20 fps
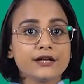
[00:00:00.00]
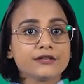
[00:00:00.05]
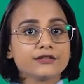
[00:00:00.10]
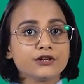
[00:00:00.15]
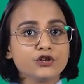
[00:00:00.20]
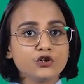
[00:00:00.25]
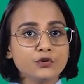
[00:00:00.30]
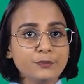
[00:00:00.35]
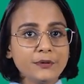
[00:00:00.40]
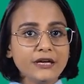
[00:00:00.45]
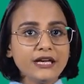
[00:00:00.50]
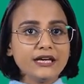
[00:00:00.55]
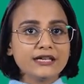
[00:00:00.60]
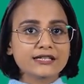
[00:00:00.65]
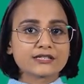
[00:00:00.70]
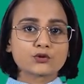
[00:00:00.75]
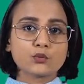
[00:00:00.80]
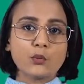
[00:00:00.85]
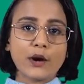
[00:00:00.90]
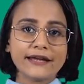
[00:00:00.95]
The rupee
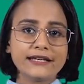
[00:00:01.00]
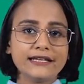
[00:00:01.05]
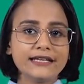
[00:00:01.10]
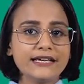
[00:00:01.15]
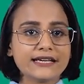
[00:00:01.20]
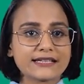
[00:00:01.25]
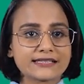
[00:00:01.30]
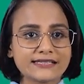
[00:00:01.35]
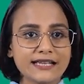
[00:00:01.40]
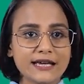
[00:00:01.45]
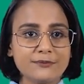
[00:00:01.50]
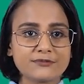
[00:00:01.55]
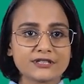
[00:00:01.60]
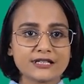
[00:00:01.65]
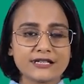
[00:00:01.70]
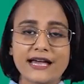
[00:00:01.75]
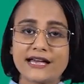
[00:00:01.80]
is widely accepted